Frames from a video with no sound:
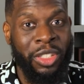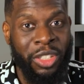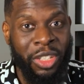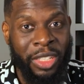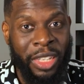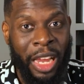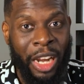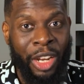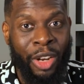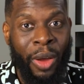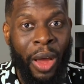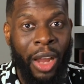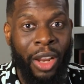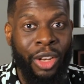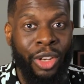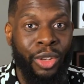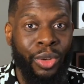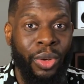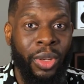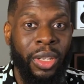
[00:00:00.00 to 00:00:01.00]
You just gotta know how to
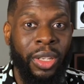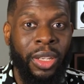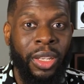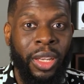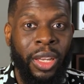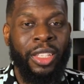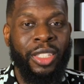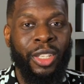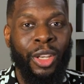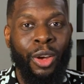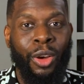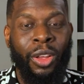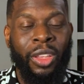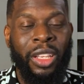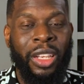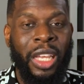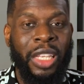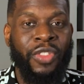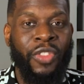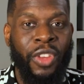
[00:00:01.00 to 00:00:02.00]
do it. And so in the
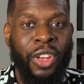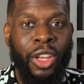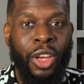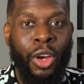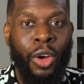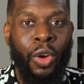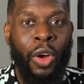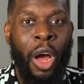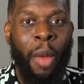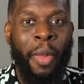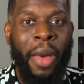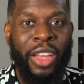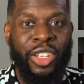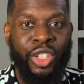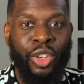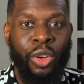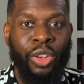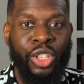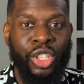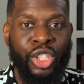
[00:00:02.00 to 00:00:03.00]
next video, I'm
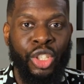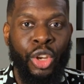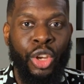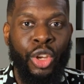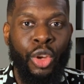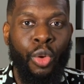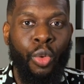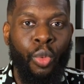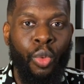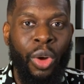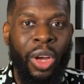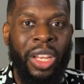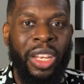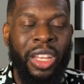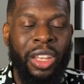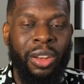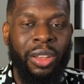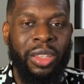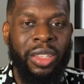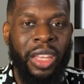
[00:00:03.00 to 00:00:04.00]
actually going to show you one
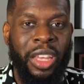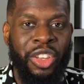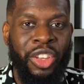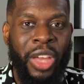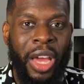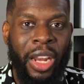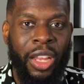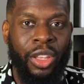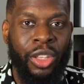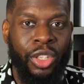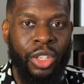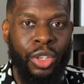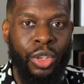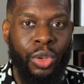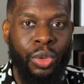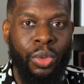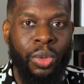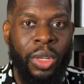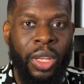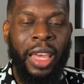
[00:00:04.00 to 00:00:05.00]
little thing you got to
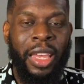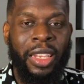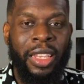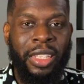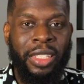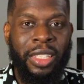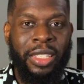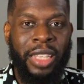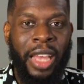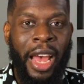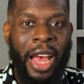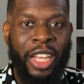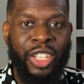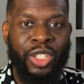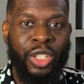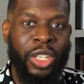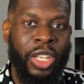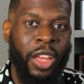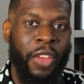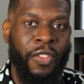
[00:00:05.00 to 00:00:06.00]
do. And this is
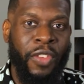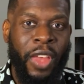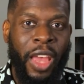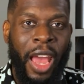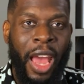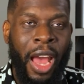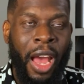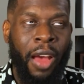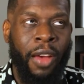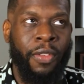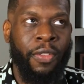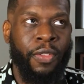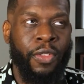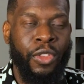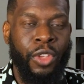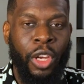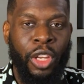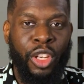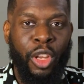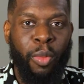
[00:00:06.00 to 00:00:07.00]
actually if you have
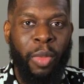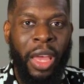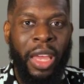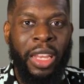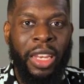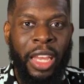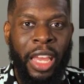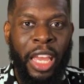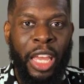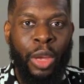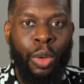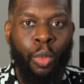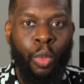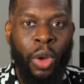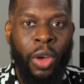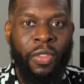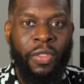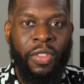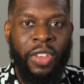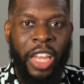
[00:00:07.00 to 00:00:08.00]
a domain name
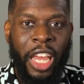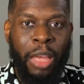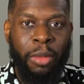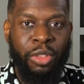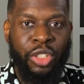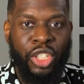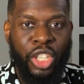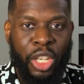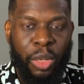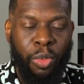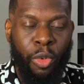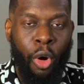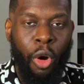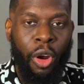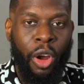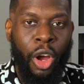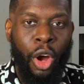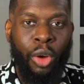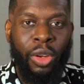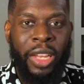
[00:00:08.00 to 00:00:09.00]
with Namecheap or
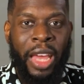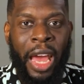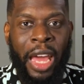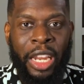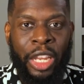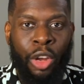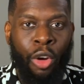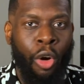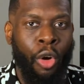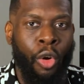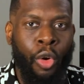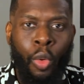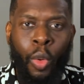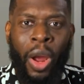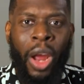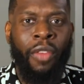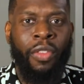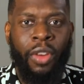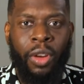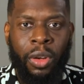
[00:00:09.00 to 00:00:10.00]
GoDaddy or
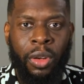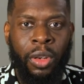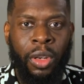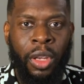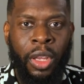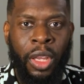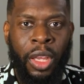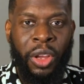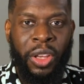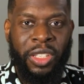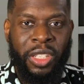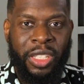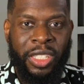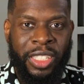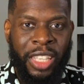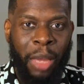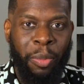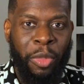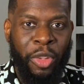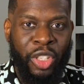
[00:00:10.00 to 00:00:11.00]
whoever. There's a
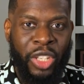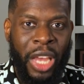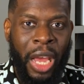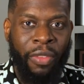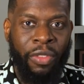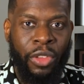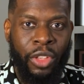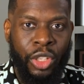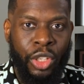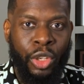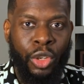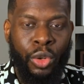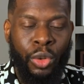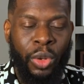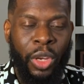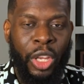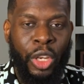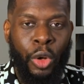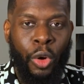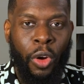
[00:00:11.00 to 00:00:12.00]
step that you have to do
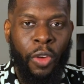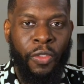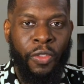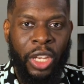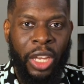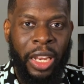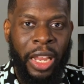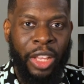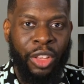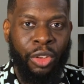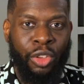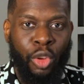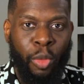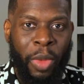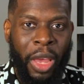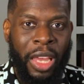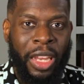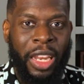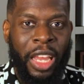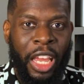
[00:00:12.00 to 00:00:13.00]
in order to connect your
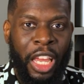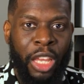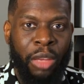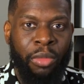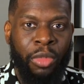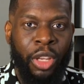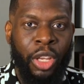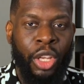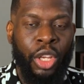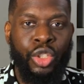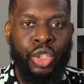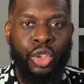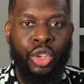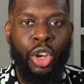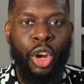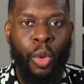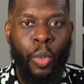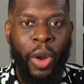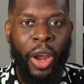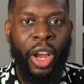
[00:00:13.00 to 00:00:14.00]
domain name to
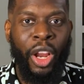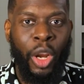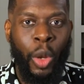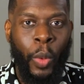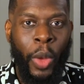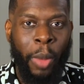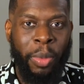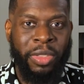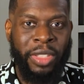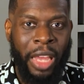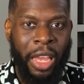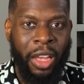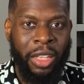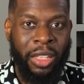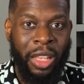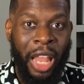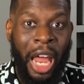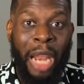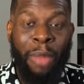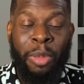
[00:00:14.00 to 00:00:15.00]
your regular website because a
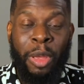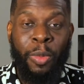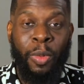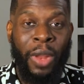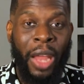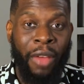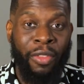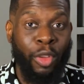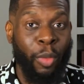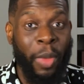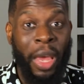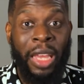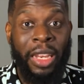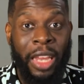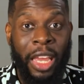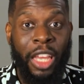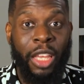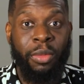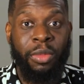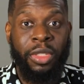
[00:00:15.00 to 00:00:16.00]
lot of people have domain
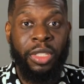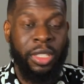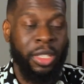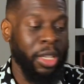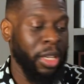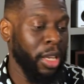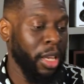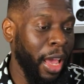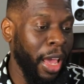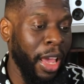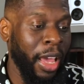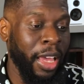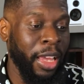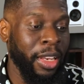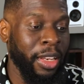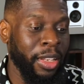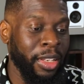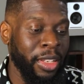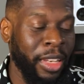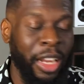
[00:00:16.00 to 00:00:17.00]
names
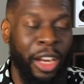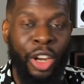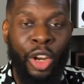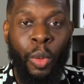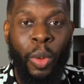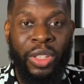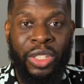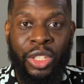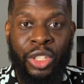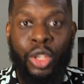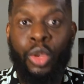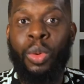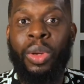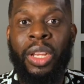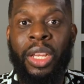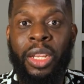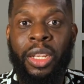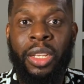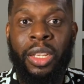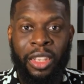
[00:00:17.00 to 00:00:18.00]
and they don't know what to do with
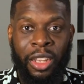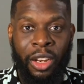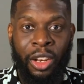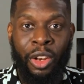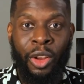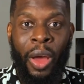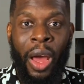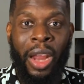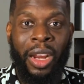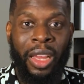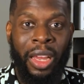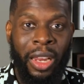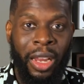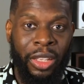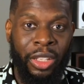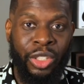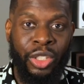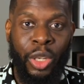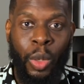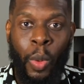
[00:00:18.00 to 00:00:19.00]
it. They don't know how to
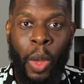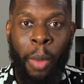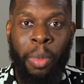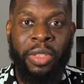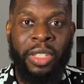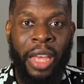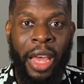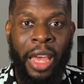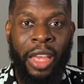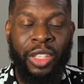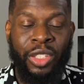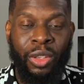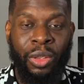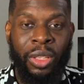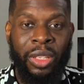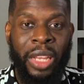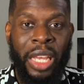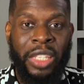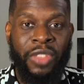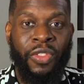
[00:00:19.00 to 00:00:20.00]
connect it to the website. So the
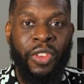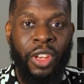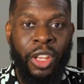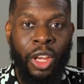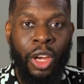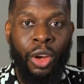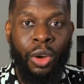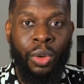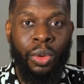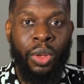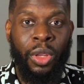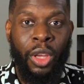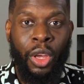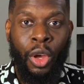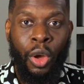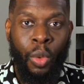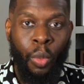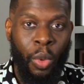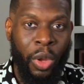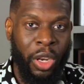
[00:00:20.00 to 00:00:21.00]
next video,
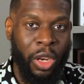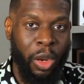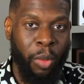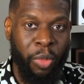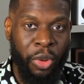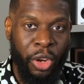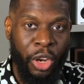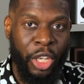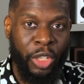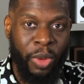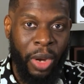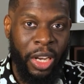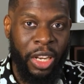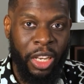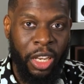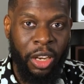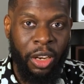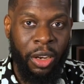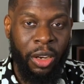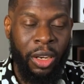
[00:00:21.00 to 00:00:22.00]
when it appears right
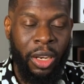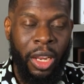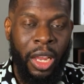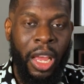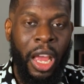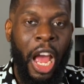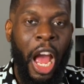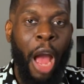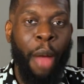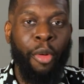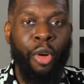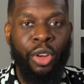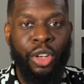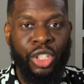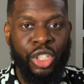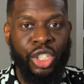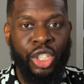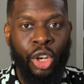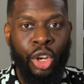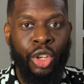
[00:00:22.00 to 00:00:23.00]
here, I'm going to
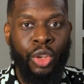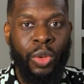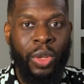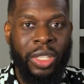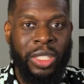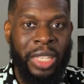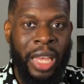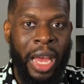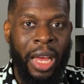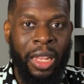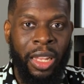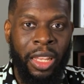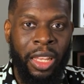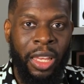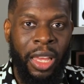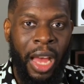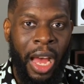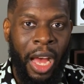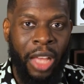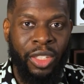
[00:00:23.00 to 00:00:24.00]
show you exactly
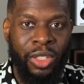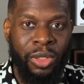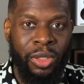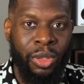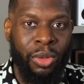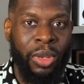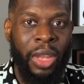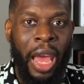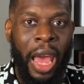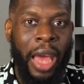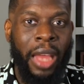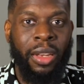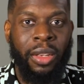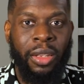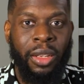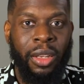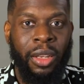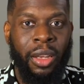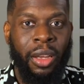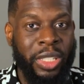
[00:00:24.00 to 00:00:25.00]
how to do that.
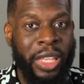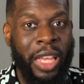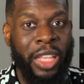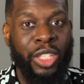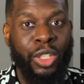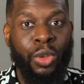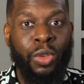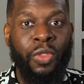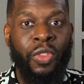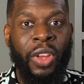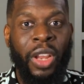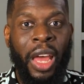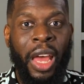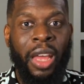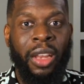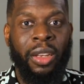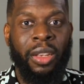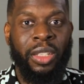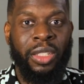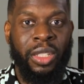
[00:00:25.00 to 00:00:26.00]
Stay tuned for
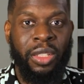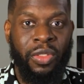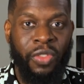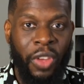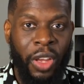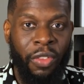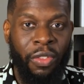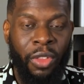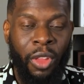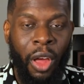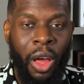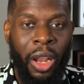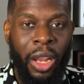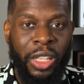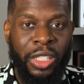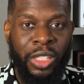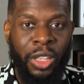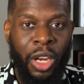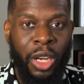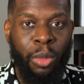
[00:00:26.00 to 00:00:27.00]
that. This is Vic from the Online
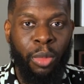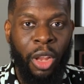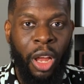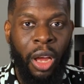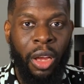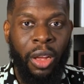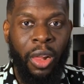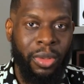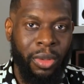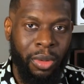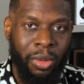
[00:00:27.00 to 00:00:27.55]
Starting Block.